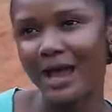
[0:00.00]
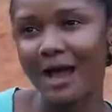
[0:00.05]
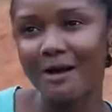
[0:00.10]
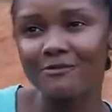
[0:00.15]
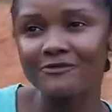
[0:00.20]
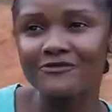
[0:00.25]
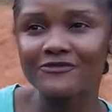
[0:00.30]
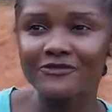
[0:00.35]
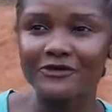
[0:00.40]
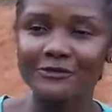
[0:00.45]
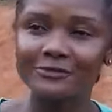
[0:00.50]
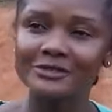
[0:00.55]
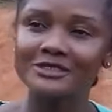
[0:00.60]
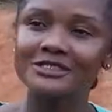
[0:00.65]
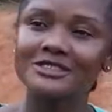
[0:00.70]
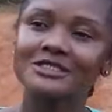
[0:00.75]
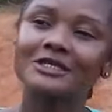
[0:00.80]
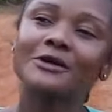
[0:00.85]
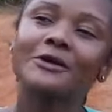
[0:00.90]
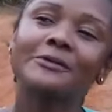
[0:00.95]
I'm from
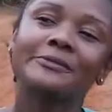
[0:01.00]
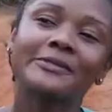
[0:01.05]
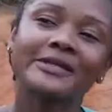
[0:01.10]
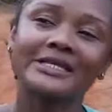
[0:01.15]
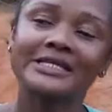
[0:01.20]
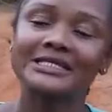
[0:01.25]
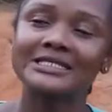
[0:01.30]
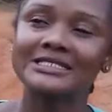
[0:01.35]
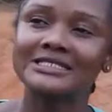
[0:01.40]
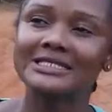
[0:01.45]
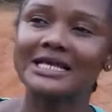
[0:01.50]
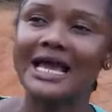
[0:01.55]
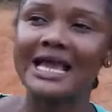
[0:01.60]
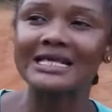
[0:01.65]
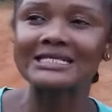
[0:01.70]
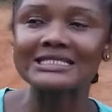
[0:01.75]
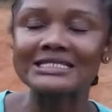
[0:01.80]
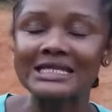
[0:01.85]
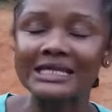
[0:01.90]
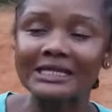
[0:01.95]
Ichi community.
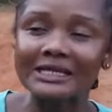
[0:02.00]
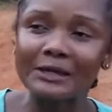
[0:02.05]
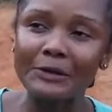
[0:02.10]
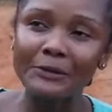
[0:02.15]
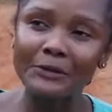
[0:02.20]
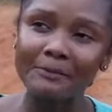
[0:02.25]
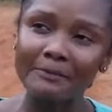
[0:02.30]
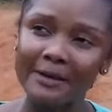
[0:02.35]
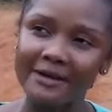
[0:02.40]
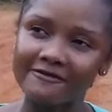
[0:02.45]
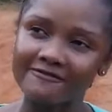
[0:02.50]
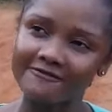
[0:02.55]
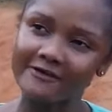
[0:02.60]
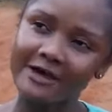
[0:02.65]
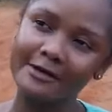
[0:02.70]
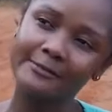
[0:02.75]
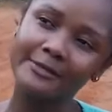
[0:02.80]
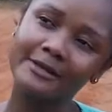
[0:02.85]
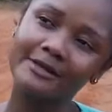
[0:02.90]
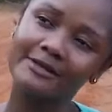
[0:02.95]
I stay there with my
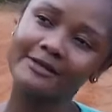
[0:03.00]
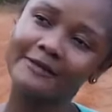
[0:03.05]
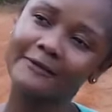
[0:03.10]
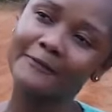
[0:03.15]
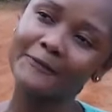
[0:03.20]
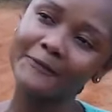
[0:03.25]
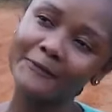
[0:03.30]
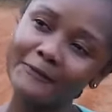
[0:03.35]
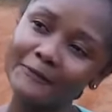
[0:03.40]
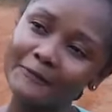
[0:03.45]
family.